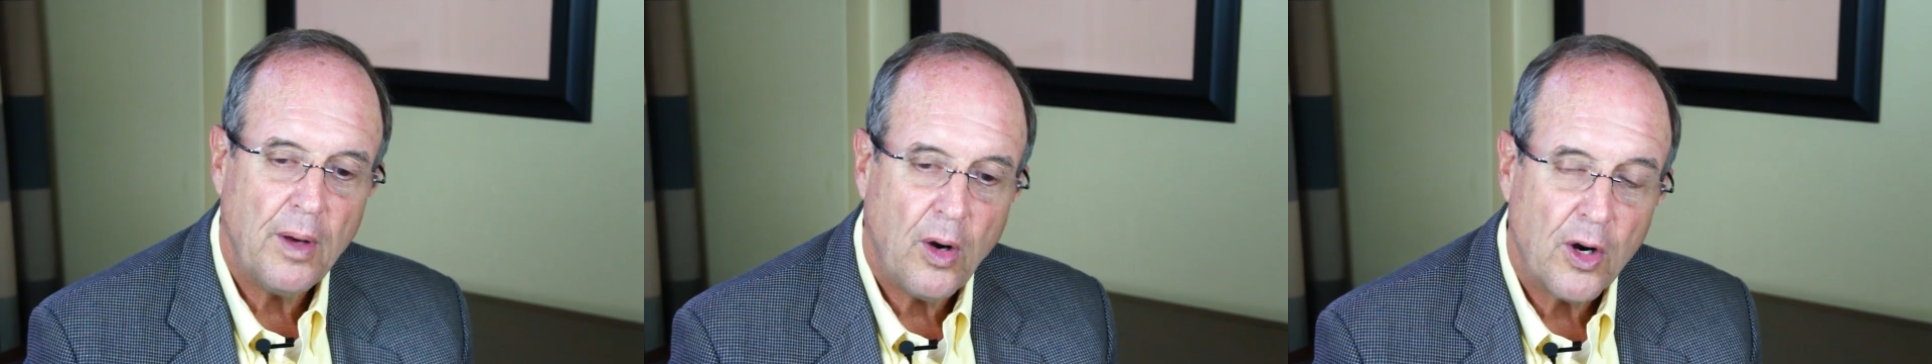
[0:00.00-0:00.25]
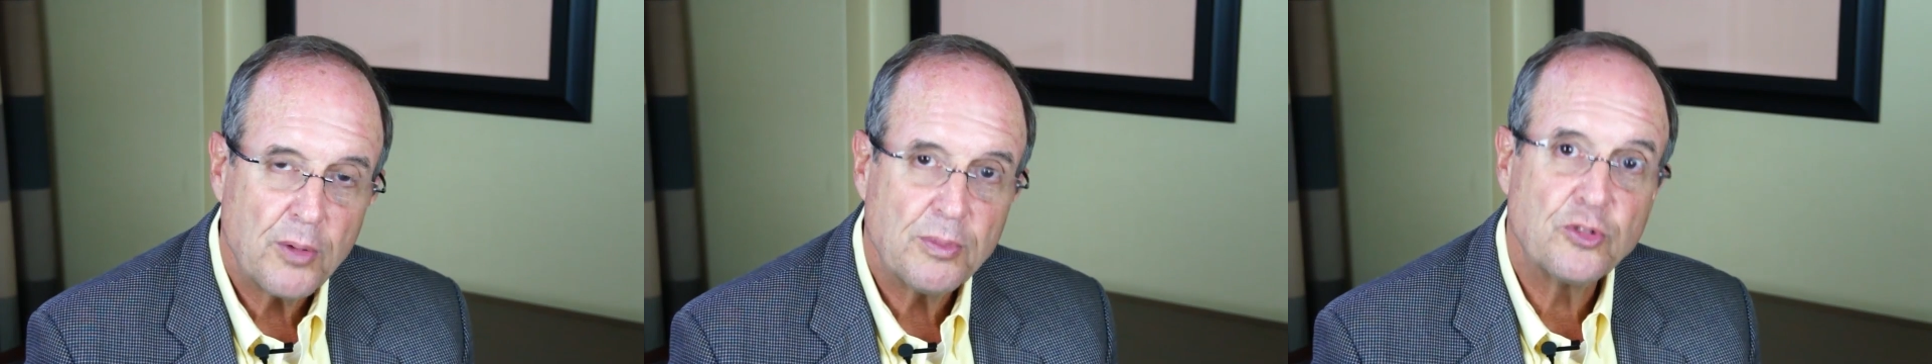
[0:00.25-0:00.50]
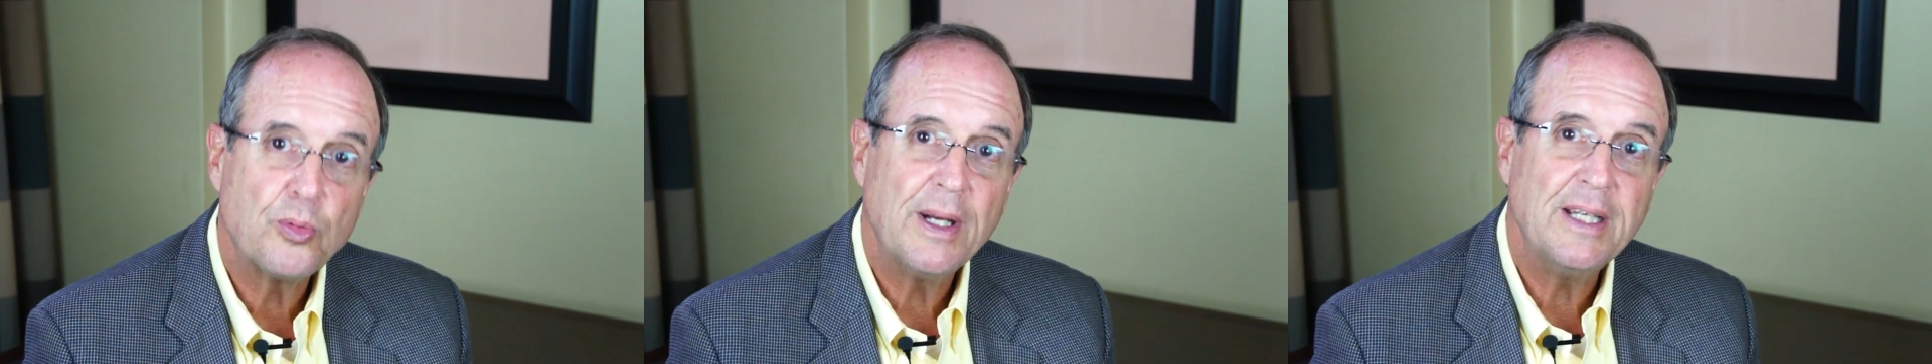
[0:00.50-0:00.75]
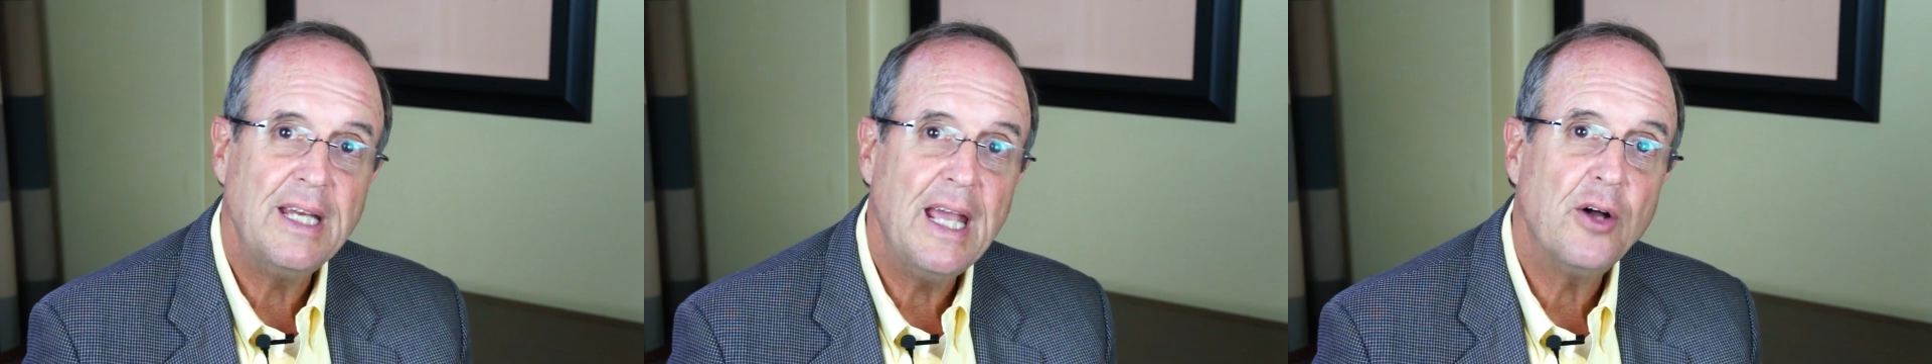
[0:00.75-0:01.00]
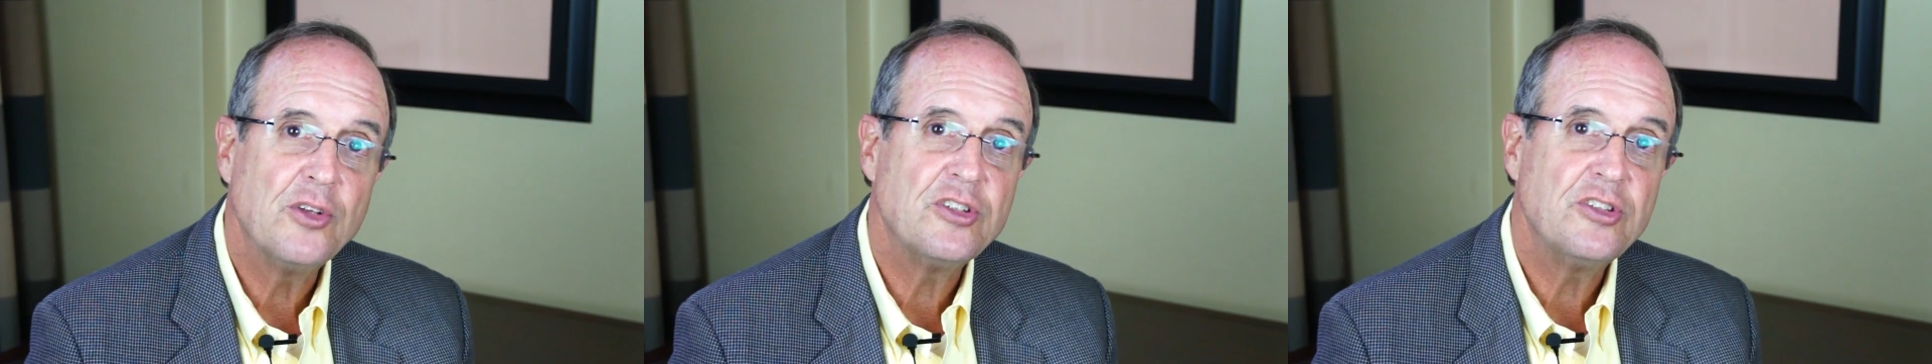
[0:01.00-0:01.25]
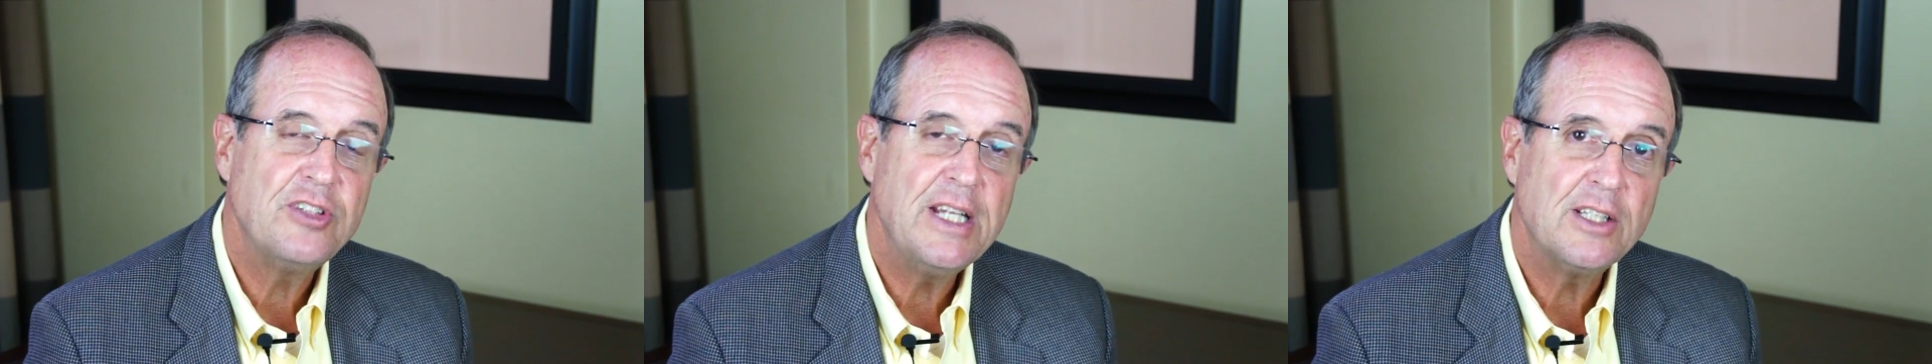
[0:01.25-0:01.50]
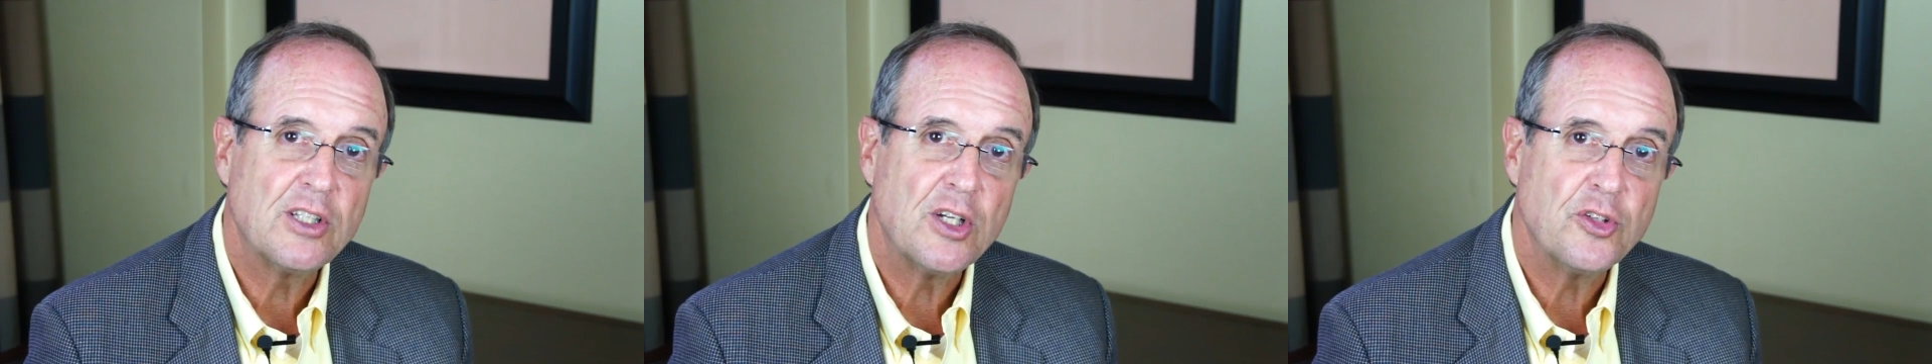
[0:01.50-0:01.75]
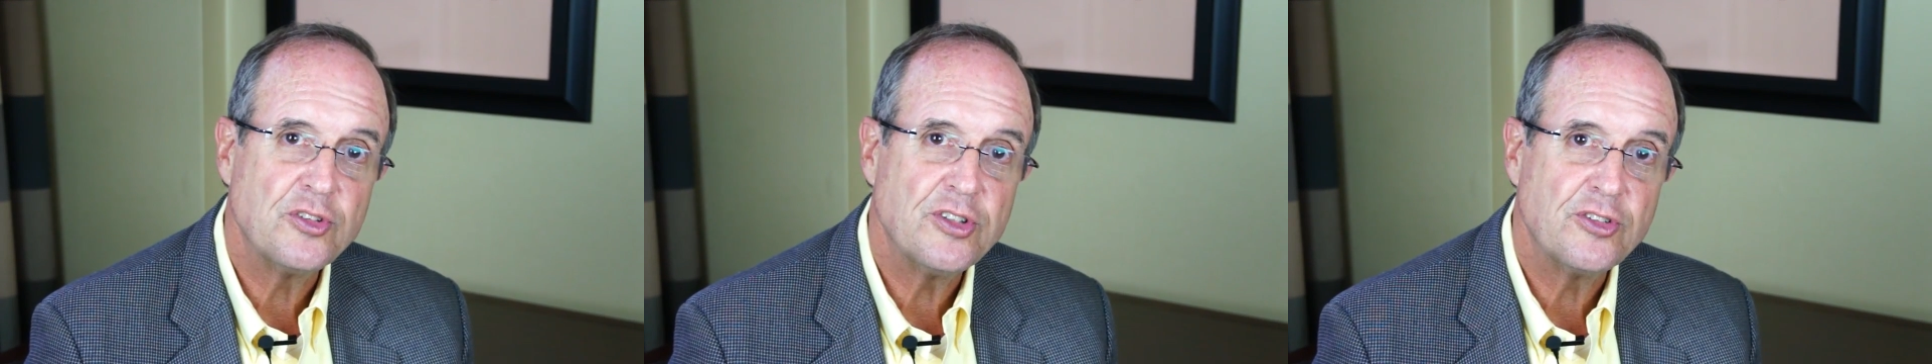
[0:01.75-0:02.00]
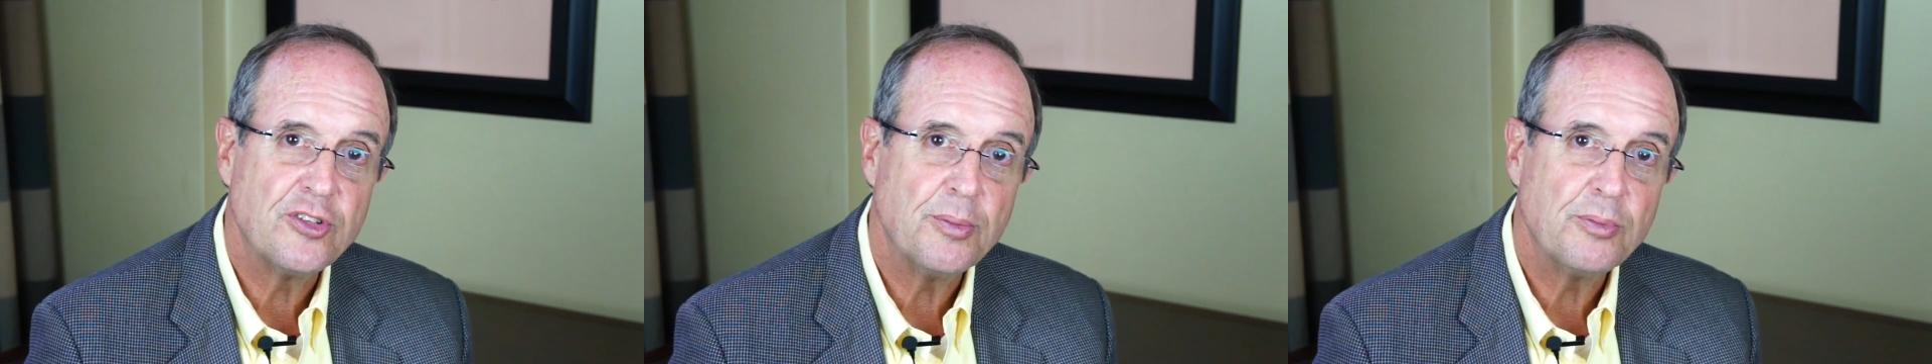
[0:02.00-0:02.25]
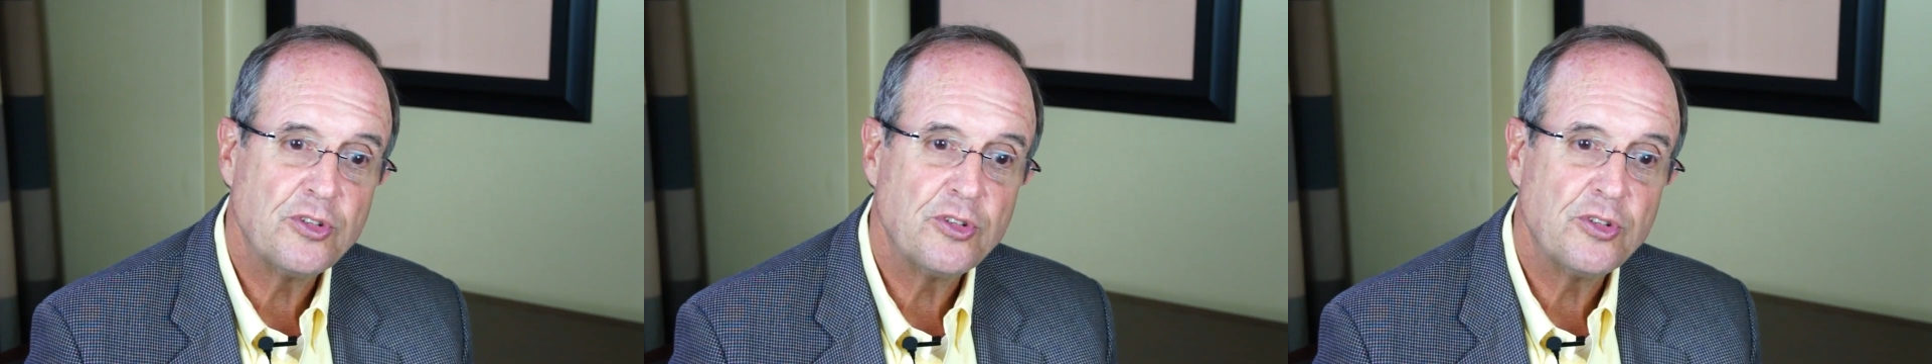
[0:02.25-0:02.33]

Artemis right now is a standalone system,